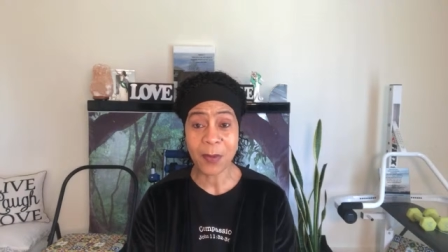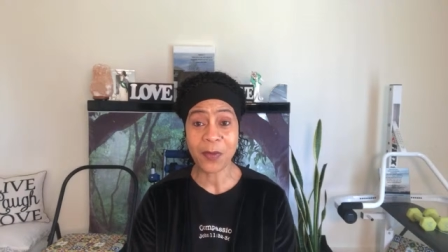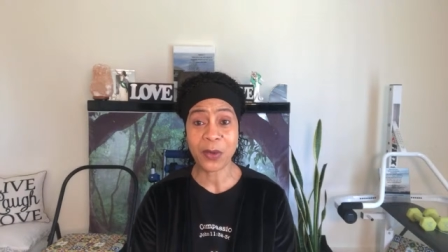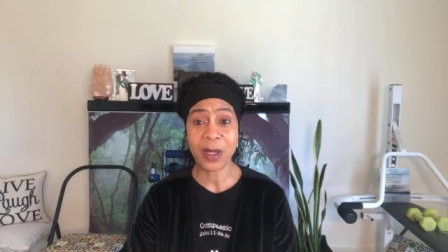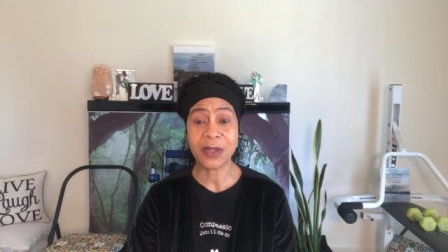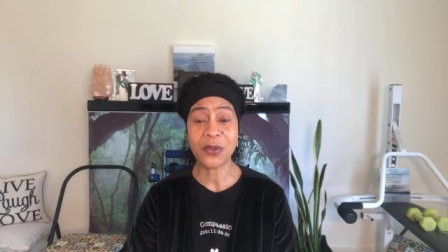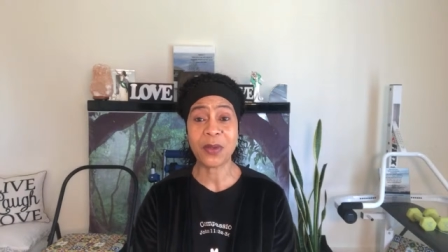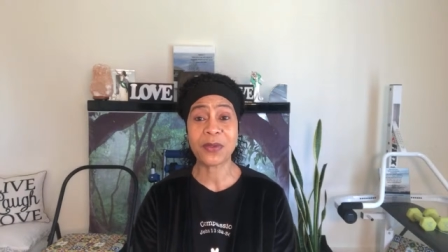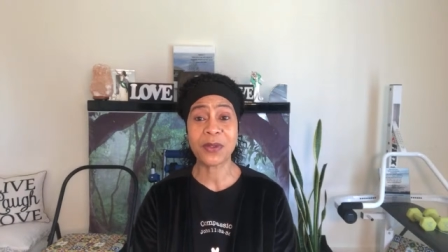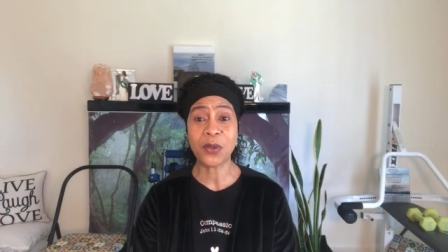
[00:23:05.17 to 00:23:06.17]
of our heads to
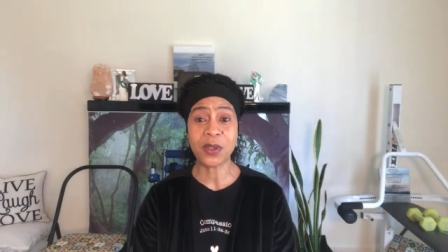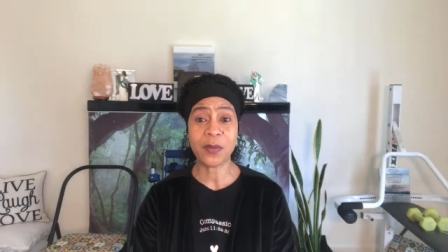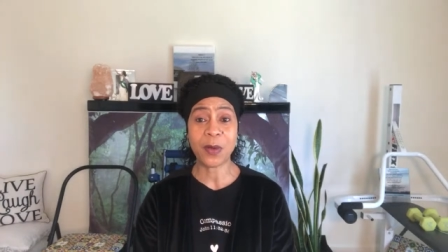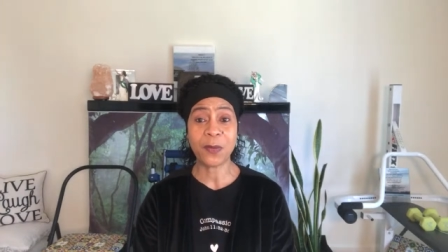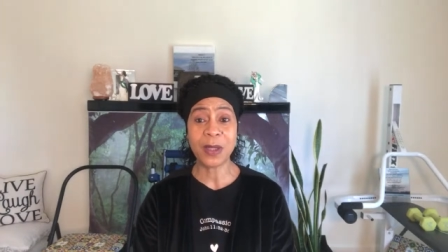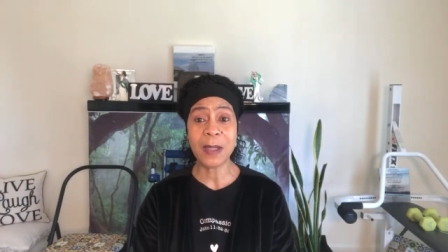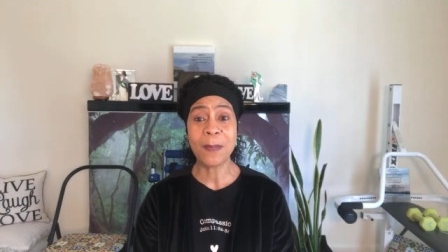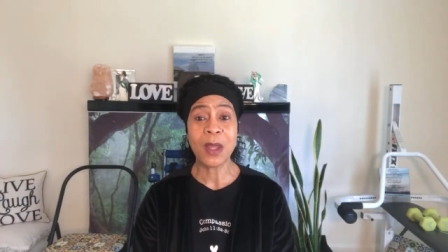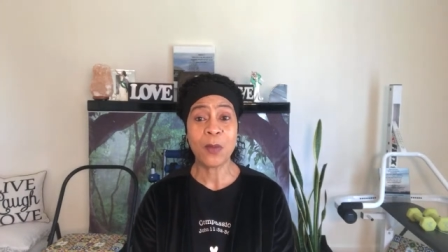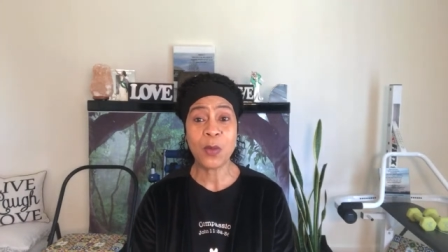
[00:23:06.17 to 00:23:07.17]
the soles of our feet.
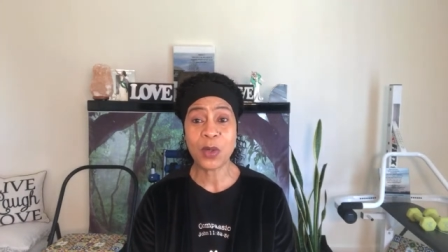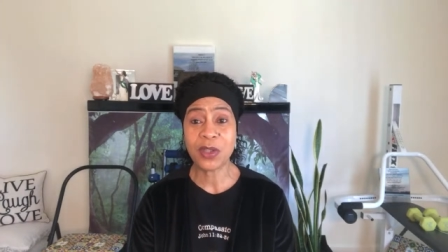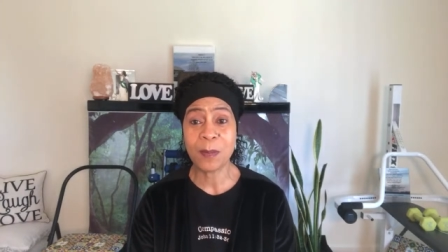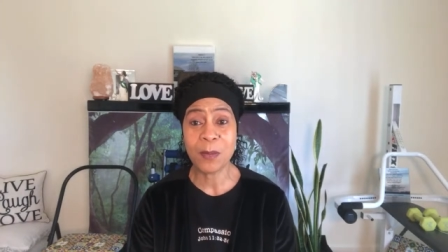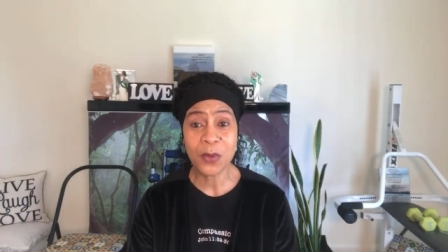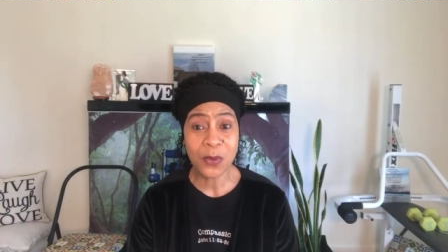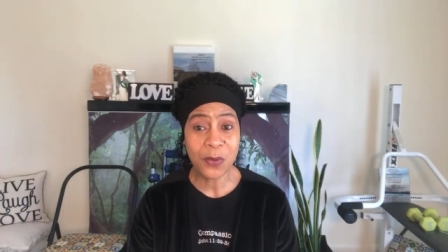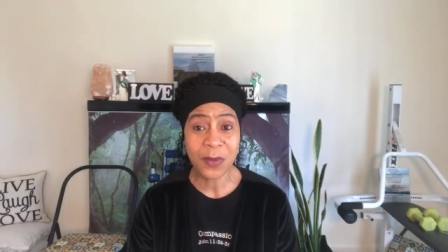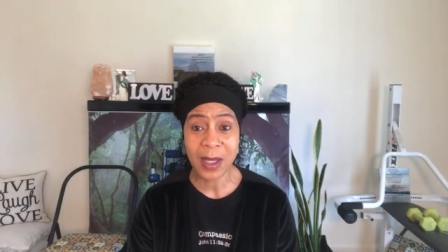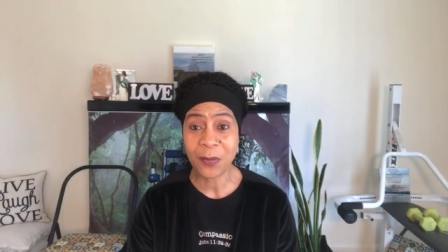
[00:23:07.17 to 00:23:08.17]
We want to
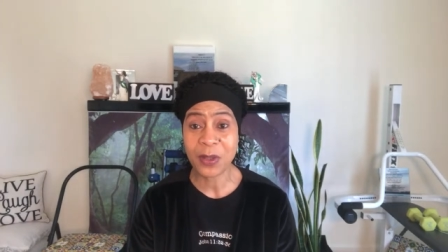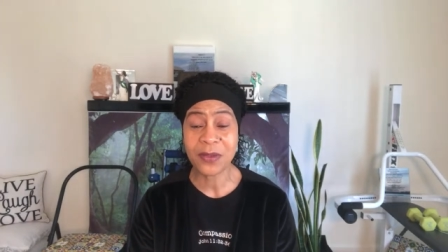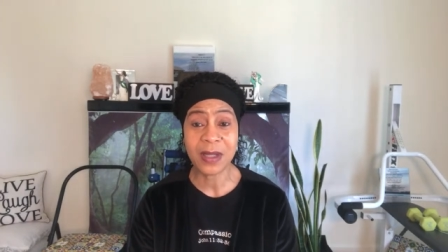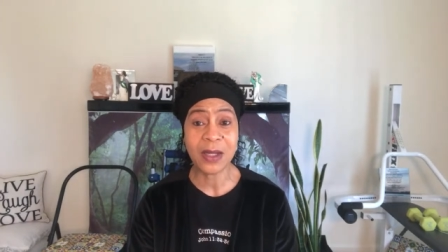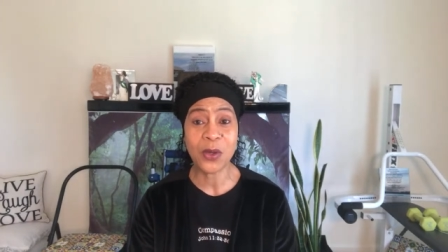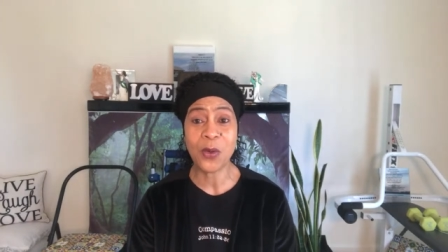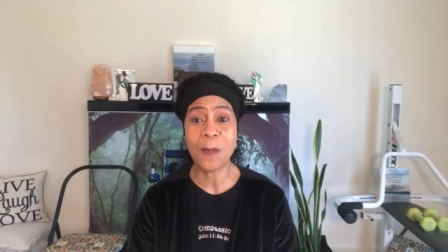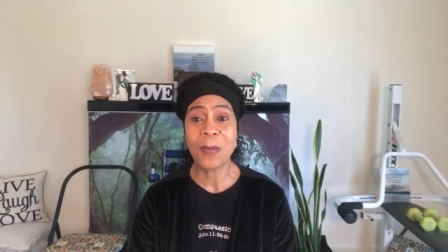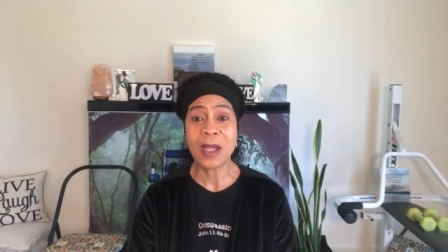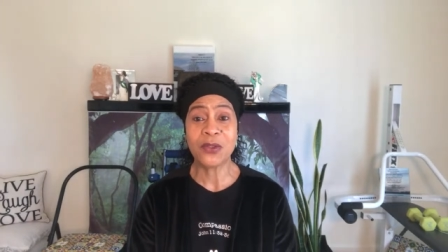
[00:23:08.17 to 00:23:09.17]
move every
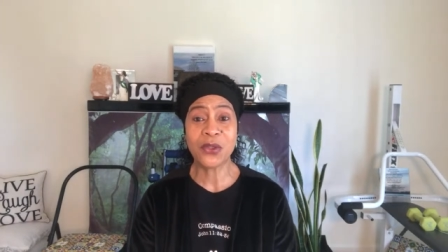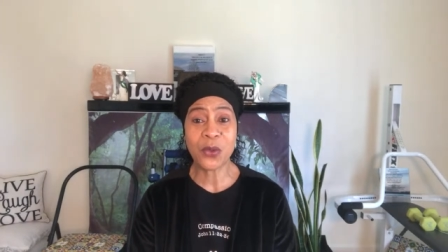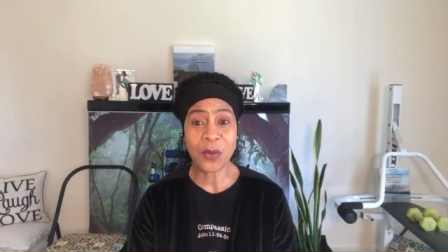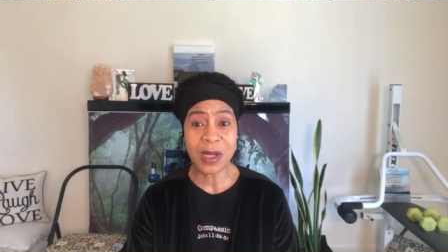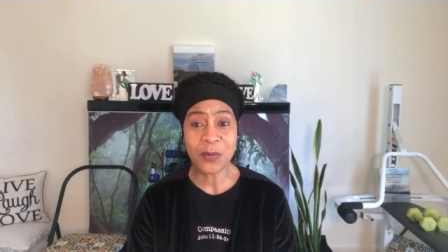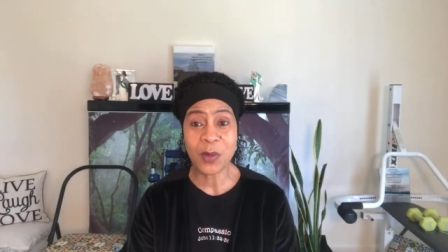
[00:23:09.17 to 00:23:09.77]
single joint.